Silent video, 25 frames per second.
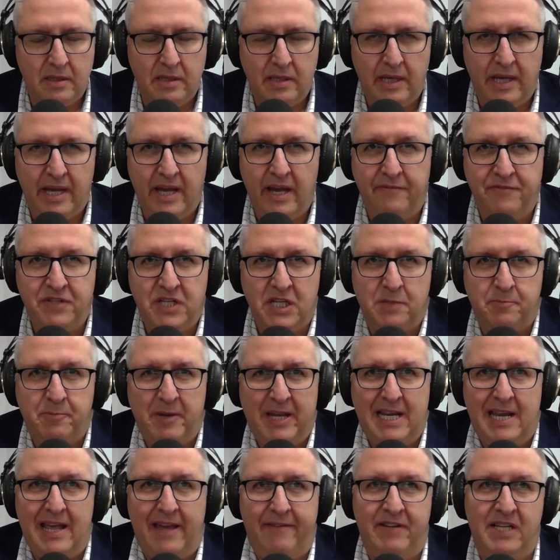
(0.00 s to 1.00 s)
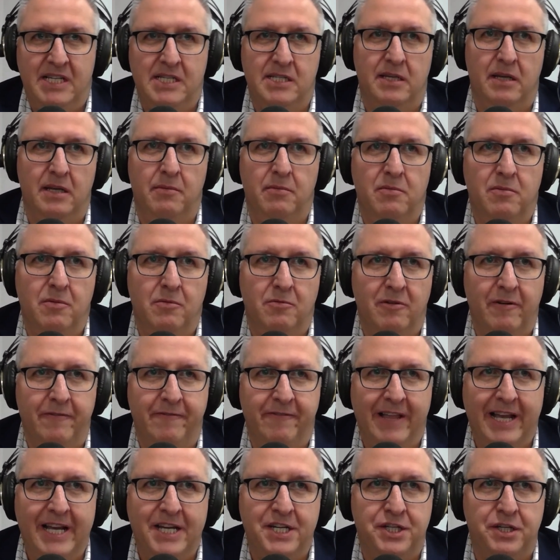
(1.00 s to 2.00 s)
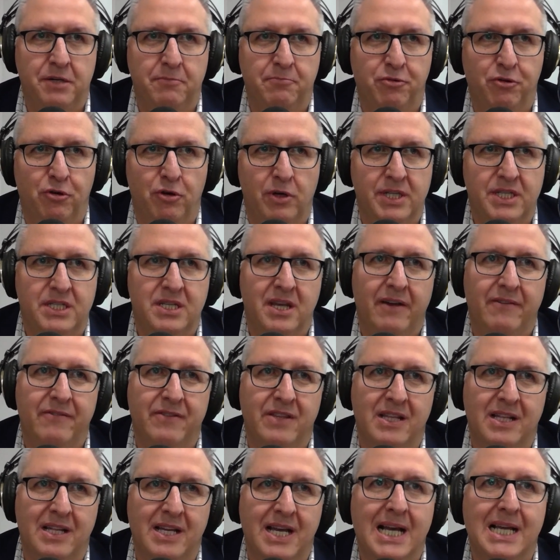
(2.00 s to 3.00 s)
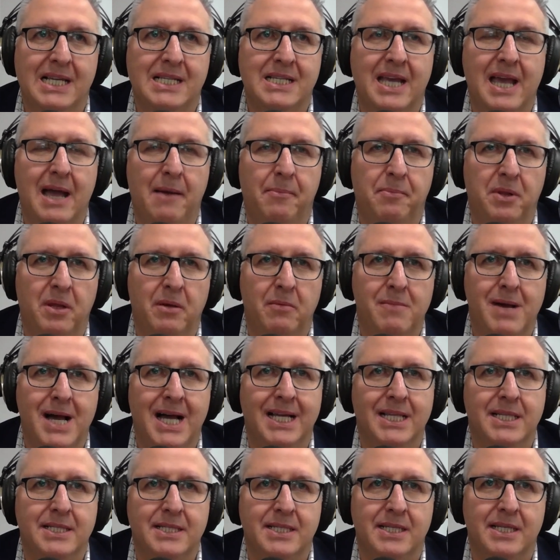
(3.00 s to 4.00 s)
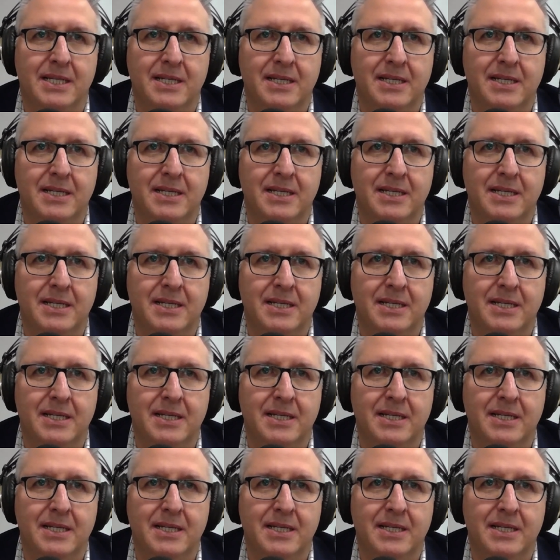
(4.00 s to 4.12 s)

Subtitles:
Yeah, I've just been having some reflection points over the last couple of months,